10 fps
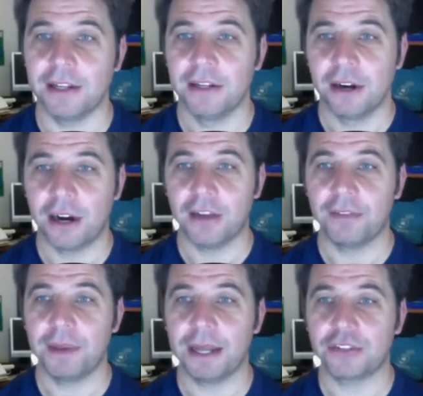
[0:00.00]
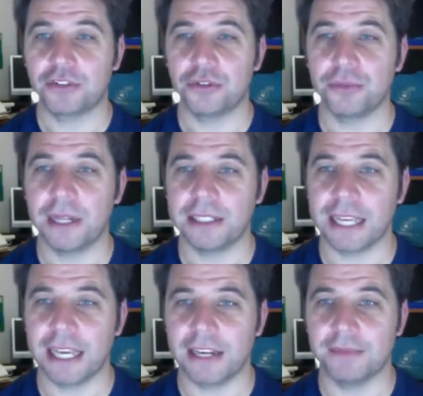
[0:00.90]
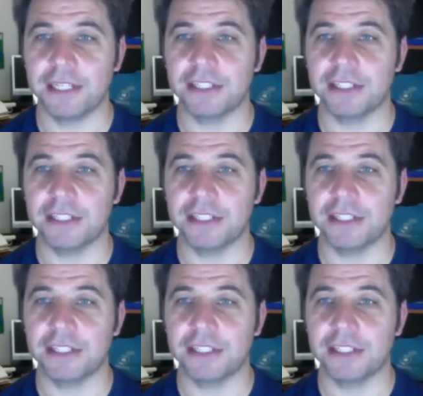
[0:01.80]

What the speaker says: I have about 2 months ahead of me.